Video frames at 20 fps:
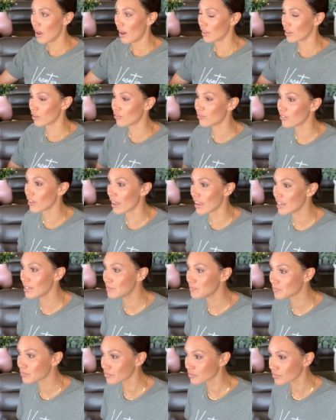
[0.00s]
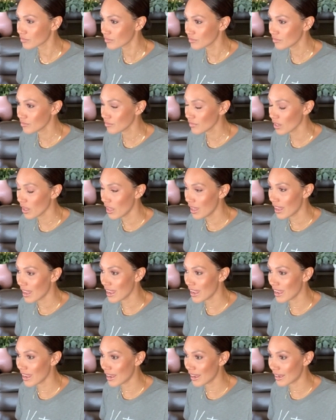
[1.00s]
the flight,
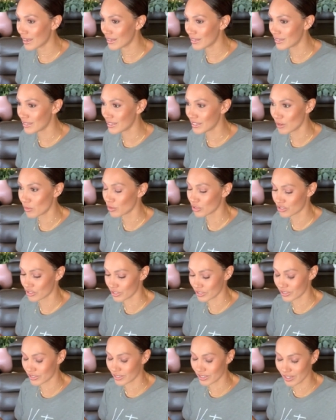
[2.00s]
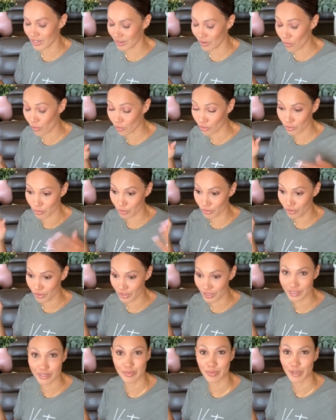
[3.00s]
and it was just a horrible
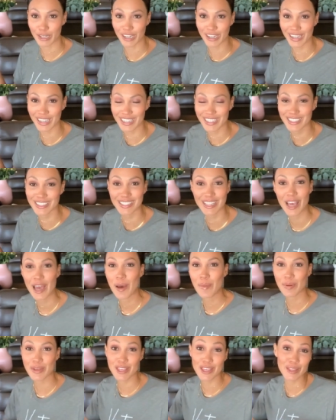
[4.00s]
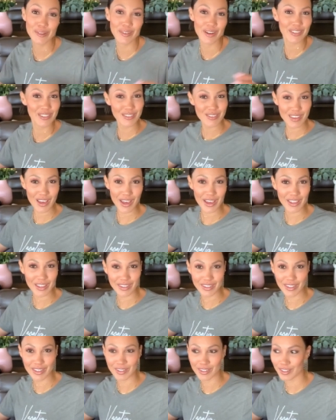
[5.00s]
experience. But then the rest of
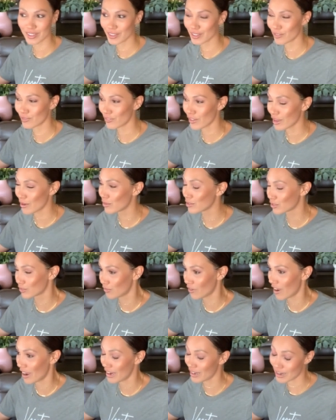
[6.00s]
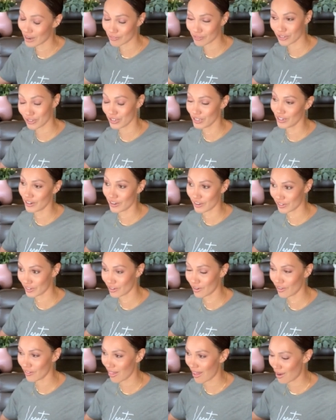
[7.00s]
that, the flight was fine after he got it
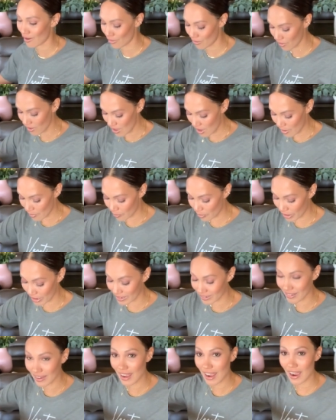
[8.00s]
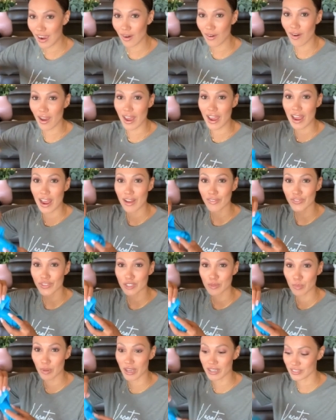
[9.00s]
all out. But now I have
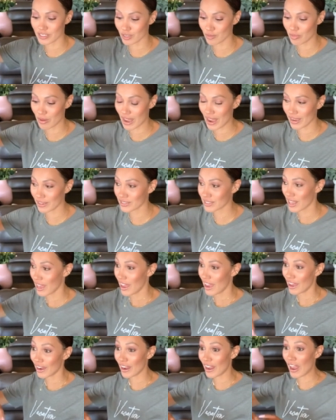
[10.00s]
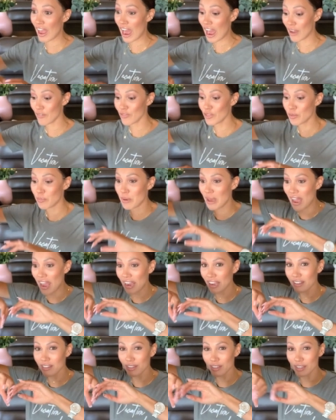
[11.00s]
these plastic bags, and I have the bag